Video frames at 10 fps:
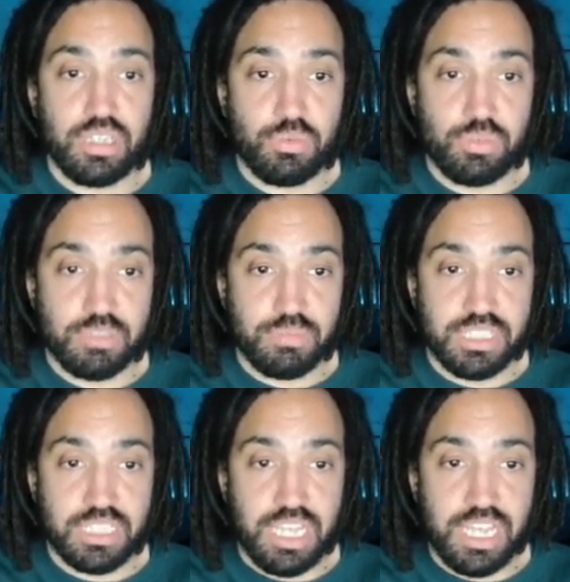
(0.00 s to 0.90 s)
which means
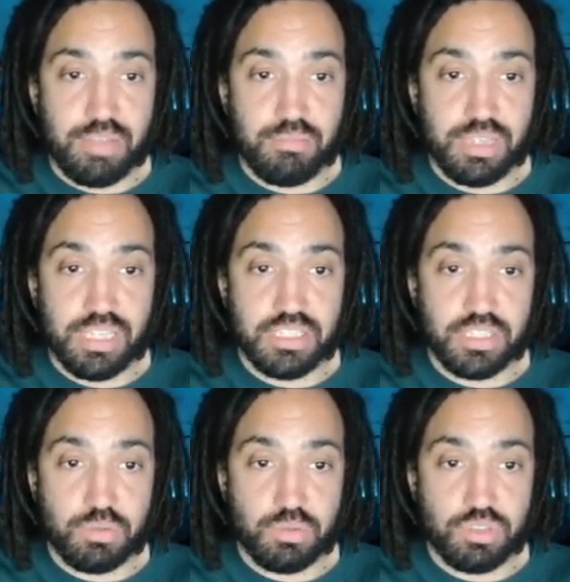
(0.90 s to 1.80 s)
that M is
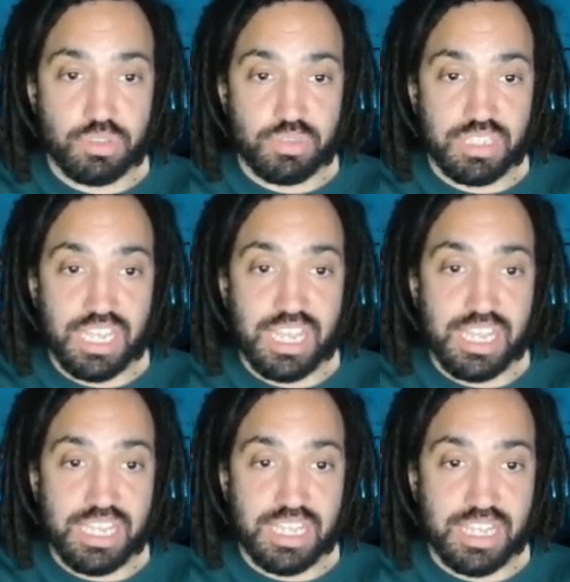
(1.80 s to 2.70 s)
equal to
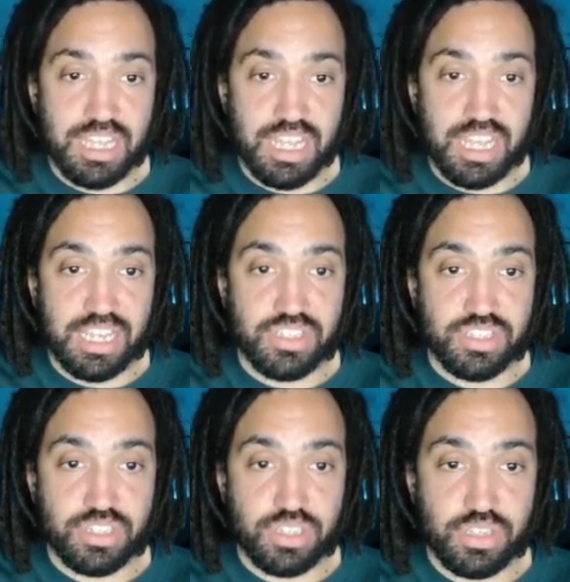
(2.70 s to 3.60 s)

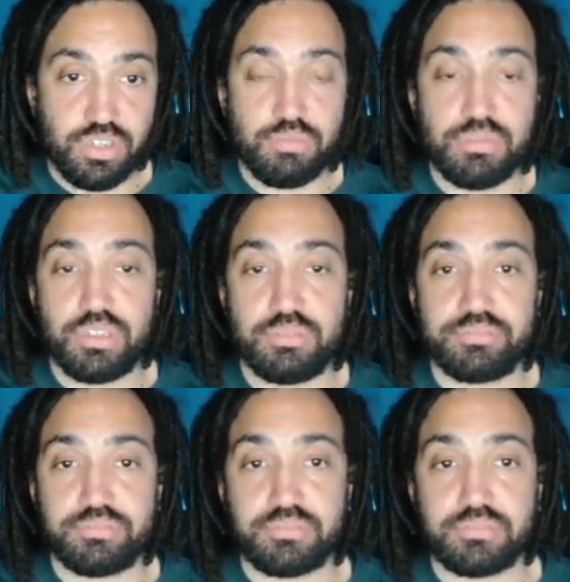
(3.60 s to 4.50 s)
KH cubed.
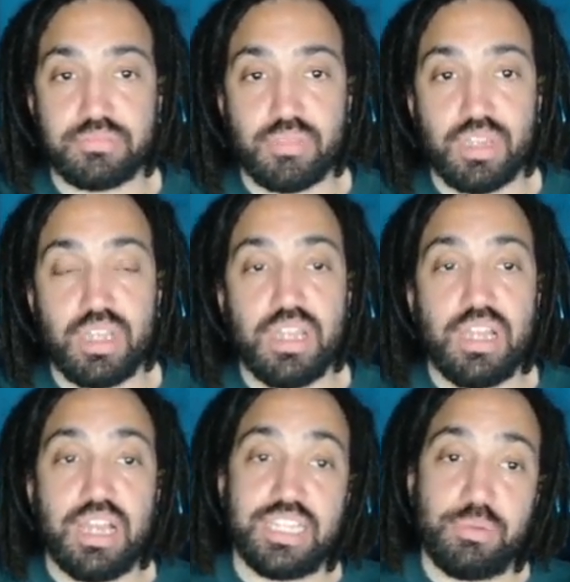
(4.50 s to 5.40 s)

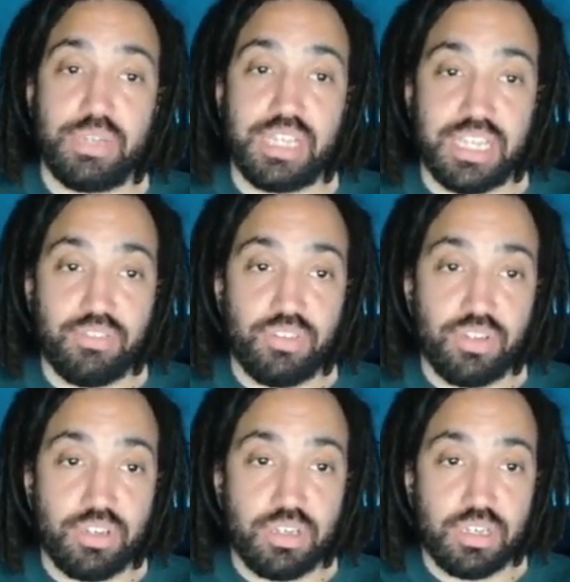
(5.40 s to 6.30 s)
And then we get
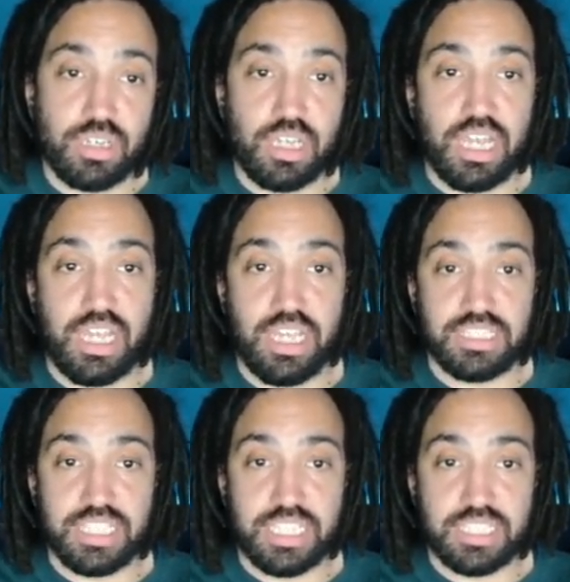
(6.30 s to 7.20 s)
given a
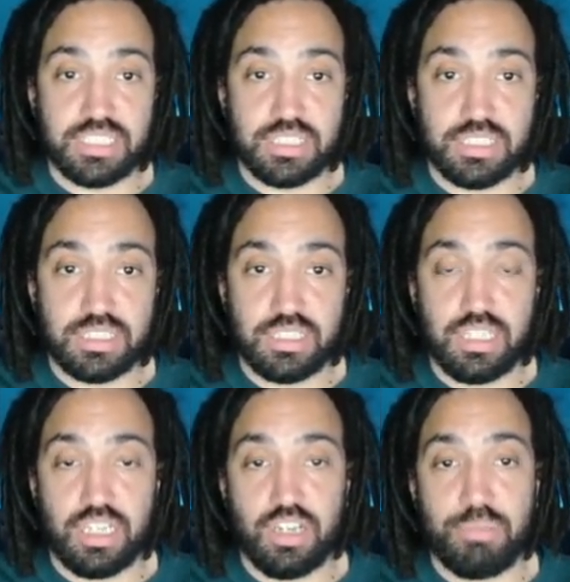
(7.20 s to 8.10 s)
set,
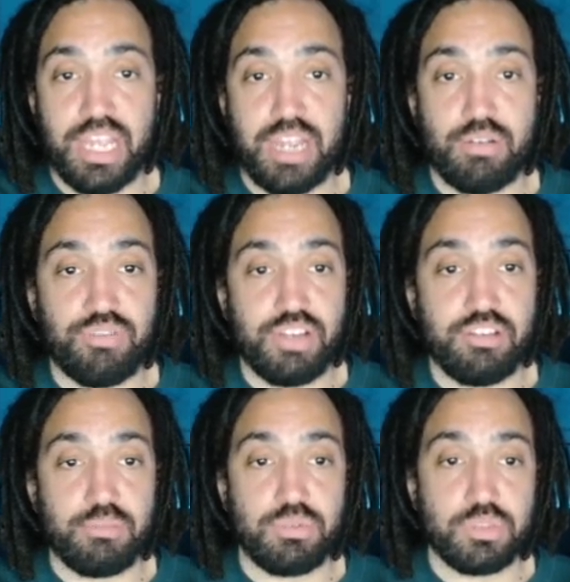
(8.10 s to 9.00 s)
a pair of
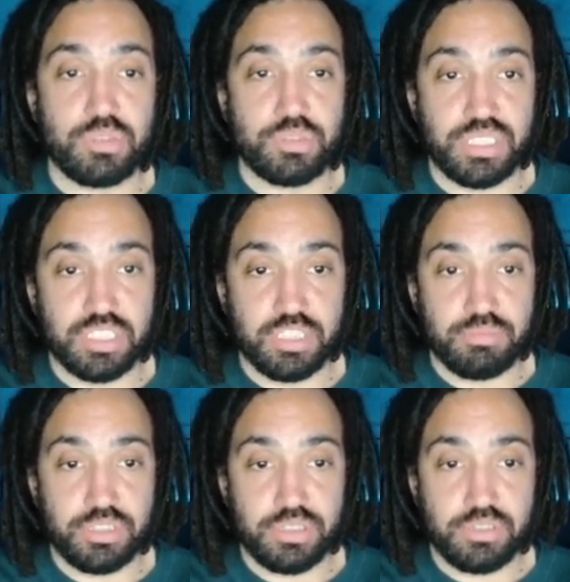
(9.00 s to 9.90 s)
variables, which we can
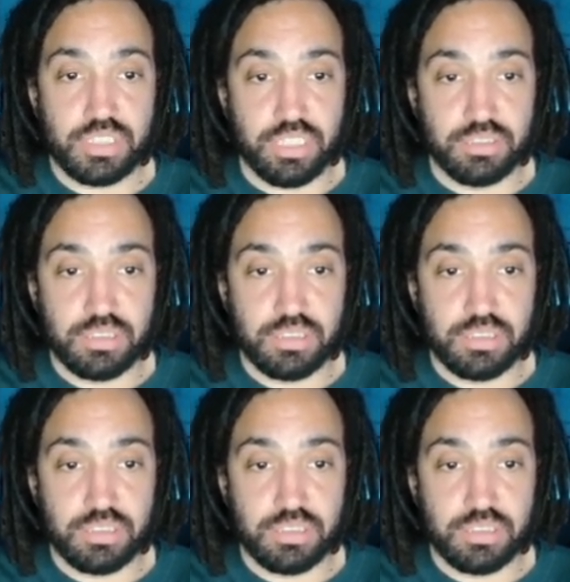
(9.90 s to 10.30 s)
substitute in.